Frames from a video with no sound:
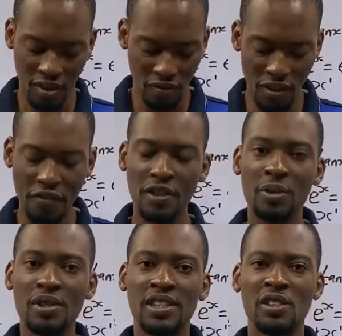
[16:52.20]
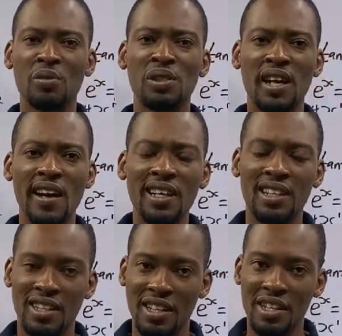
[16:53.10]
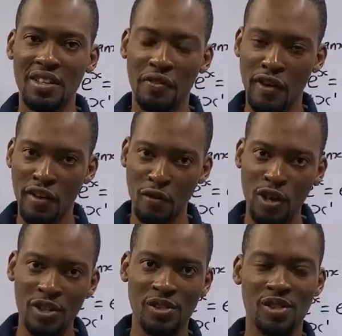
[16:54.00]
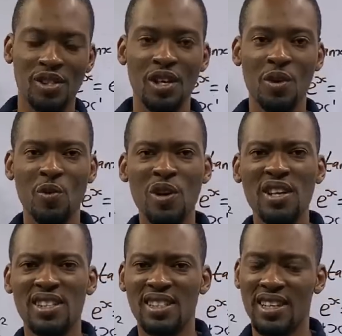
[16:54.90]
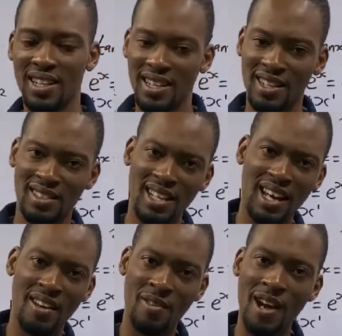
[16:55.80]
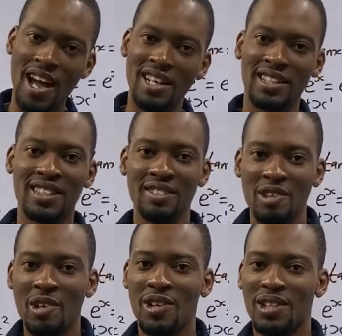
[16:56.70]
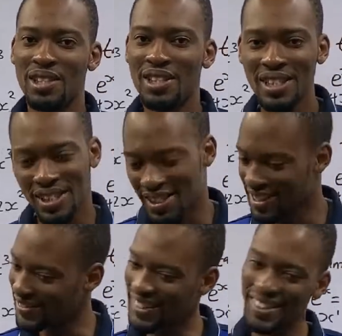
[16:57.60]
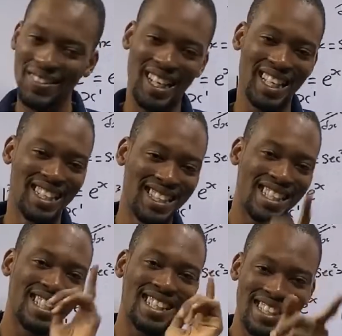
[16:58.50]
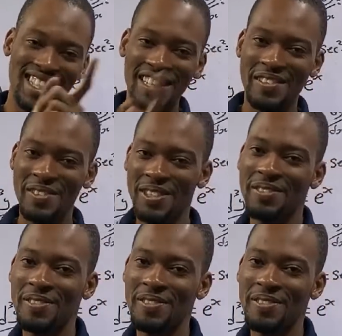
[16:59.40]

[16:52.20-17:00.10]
Feel free to reach out to me directly if you have questions, queries, inquiries, talk, gist, whatever. Take care of yourself.